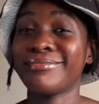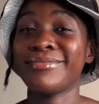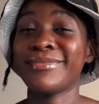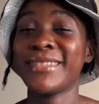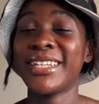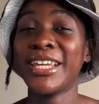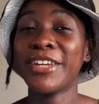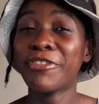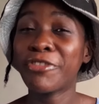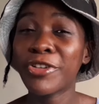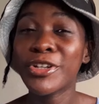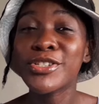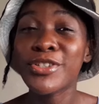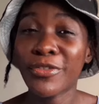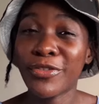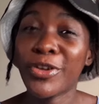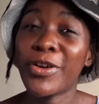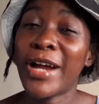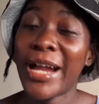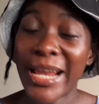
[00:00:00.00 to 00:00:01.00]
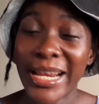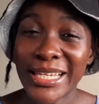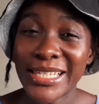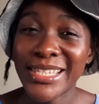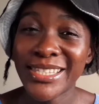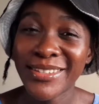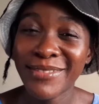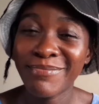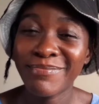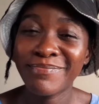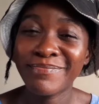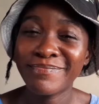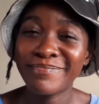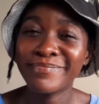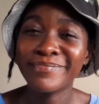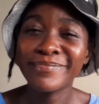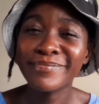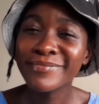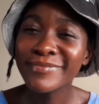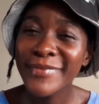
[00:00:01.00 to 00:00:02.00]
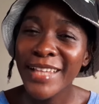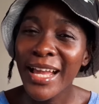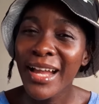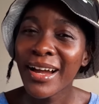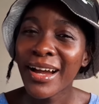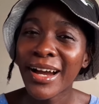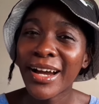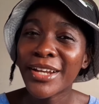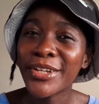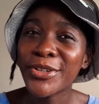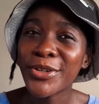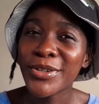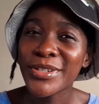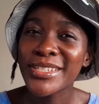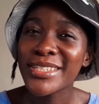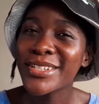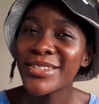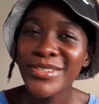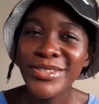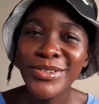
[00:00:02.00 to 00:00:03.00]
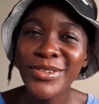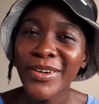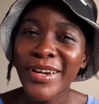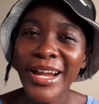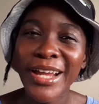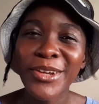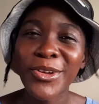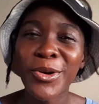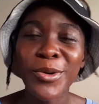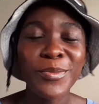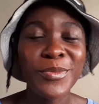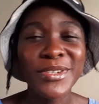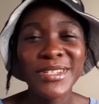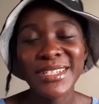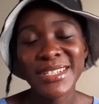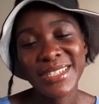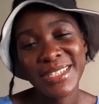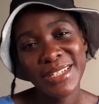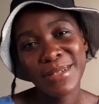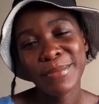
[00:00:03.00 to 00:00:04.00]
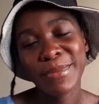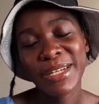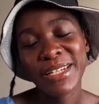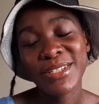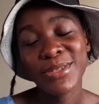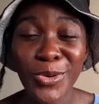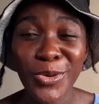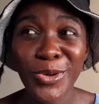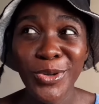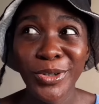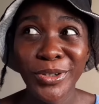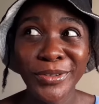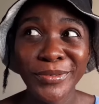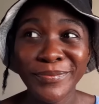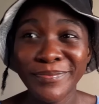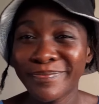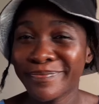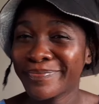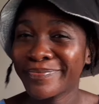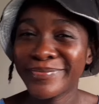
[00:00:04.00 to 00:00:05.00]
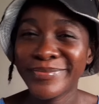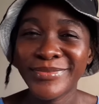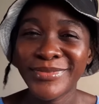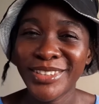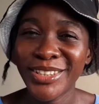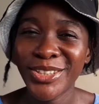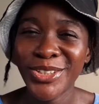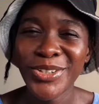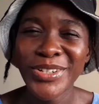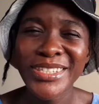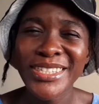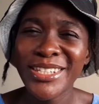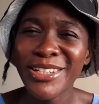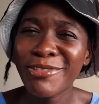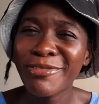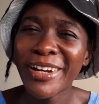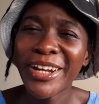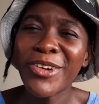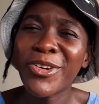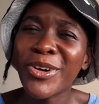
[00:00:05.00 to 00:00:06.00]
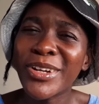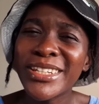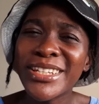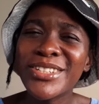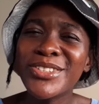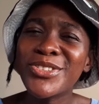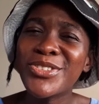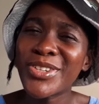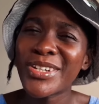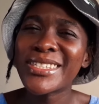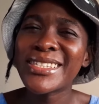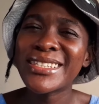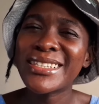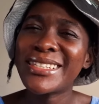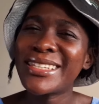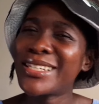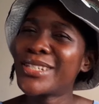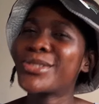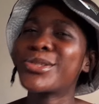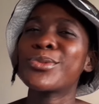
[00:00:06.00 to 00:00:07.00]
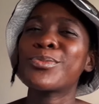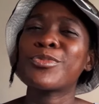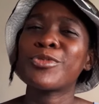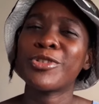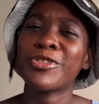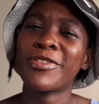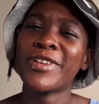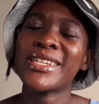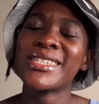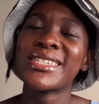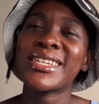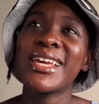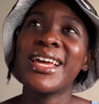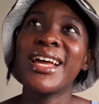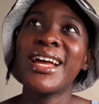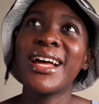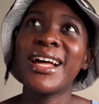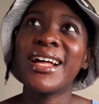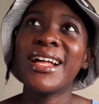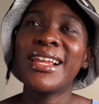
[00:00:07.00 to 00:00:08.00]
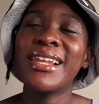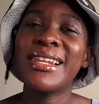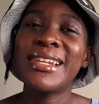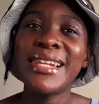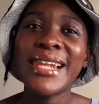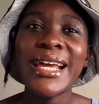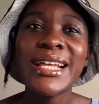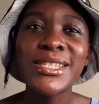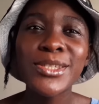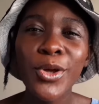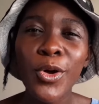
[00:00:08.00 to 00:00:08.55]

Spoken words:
in front of your eyes? And you're still stuck at almost the same length, or you're still recording just little progress. Let